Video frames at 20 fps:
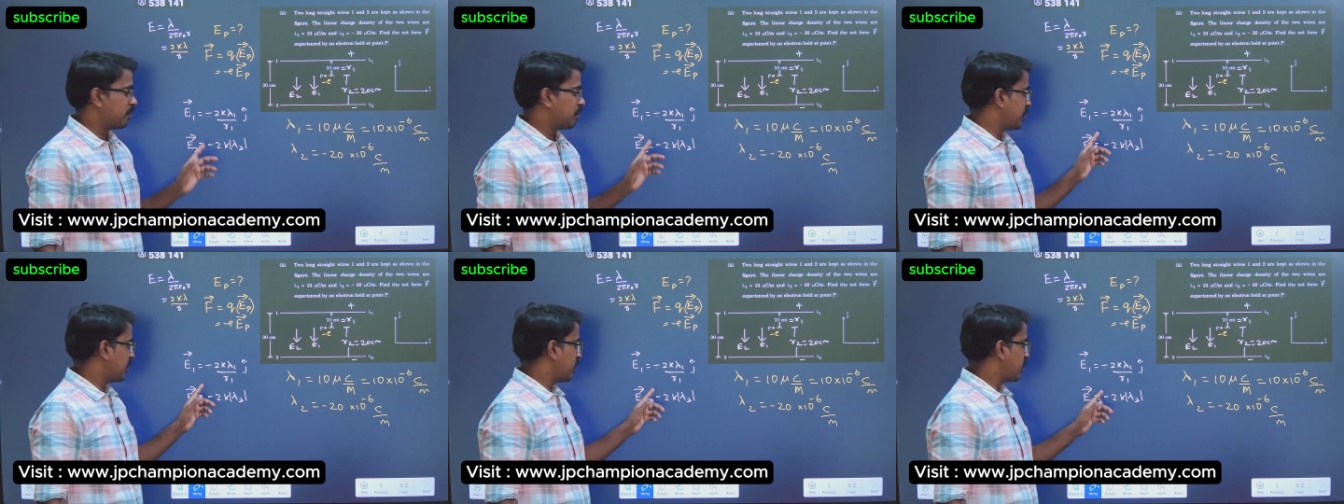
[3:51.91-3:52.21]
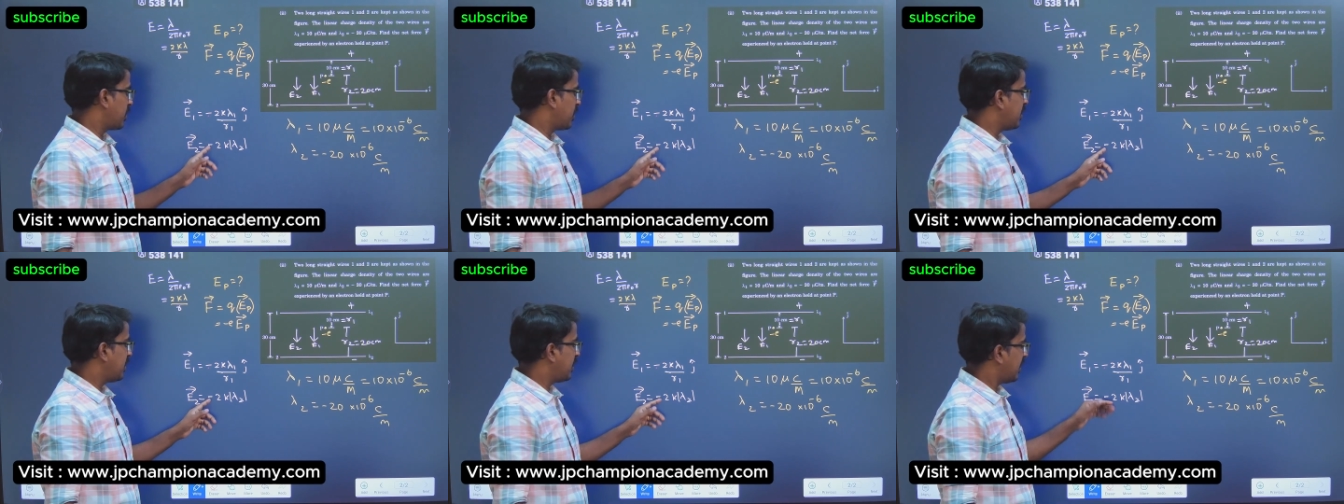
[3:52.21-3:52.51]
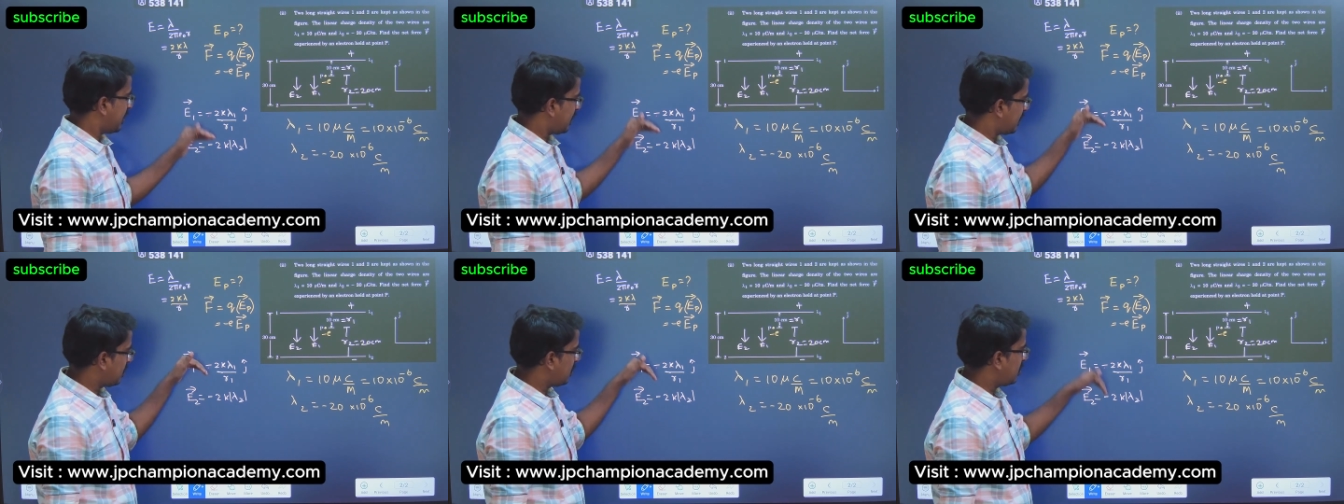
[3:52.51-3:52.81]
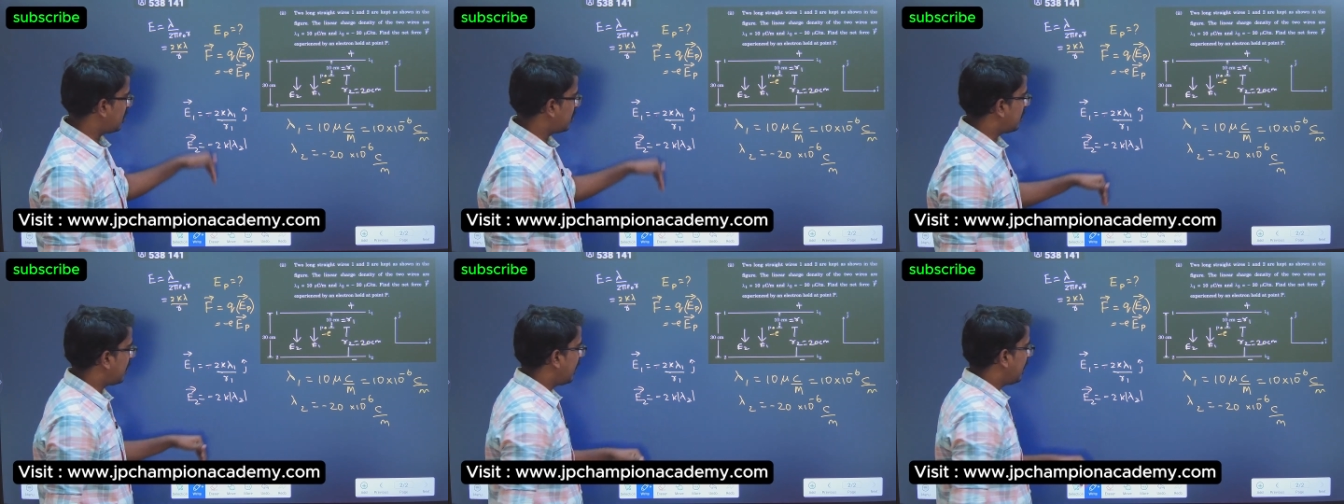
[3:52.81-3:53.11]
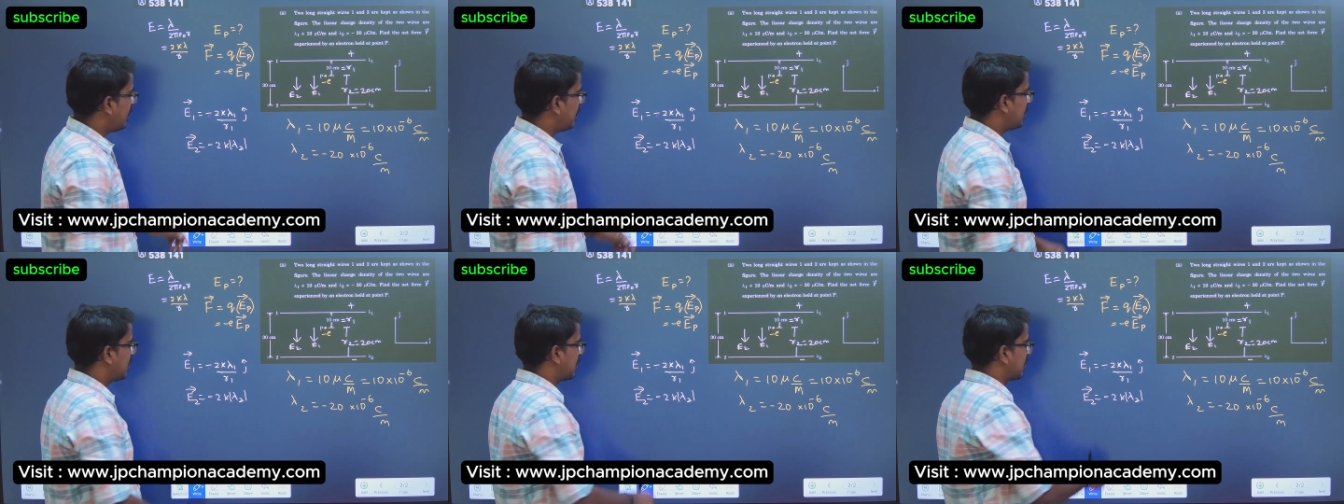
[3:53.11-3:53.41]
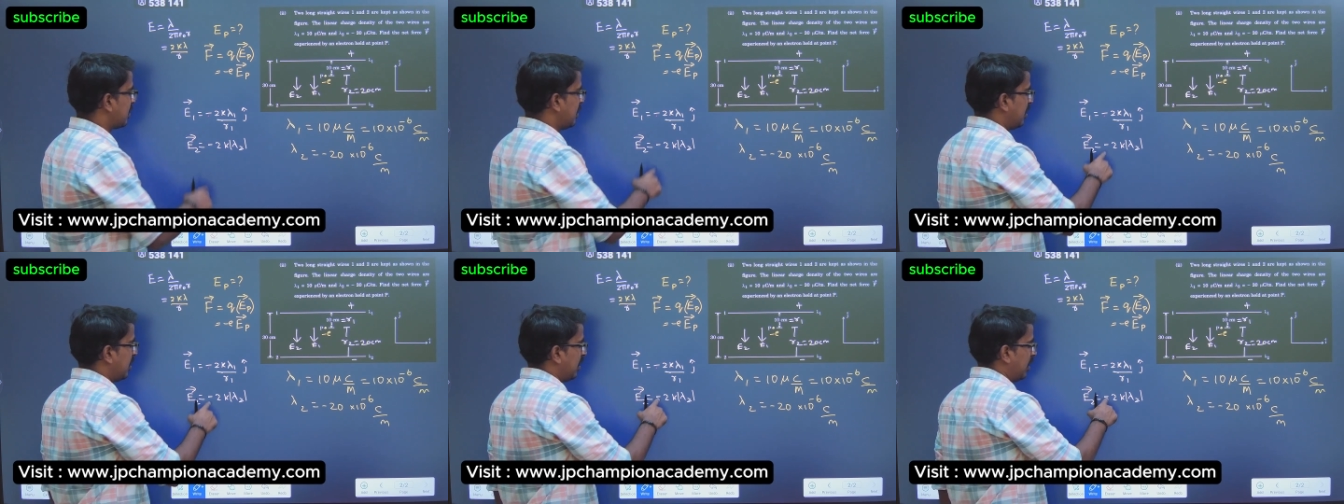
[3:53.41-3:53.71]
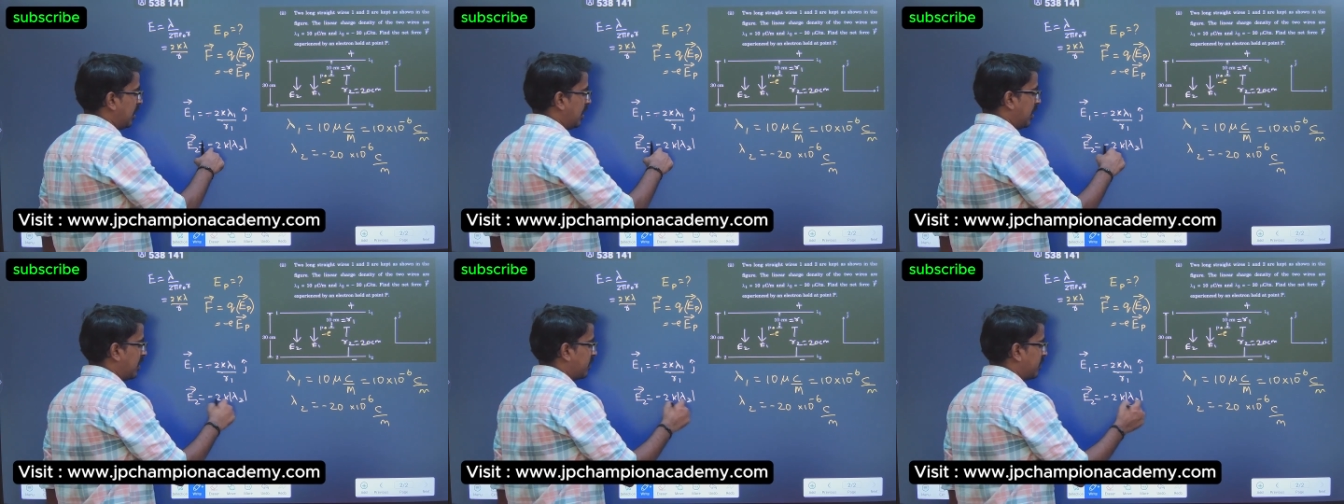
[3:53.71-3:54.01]
Okay, direction is minus
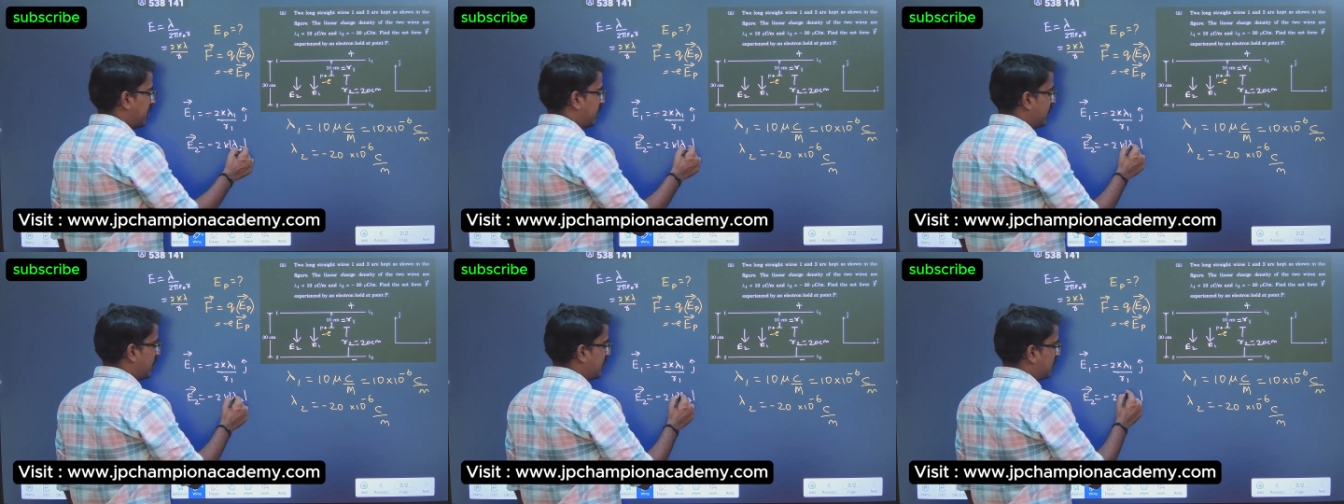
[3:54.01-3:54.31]
I have given.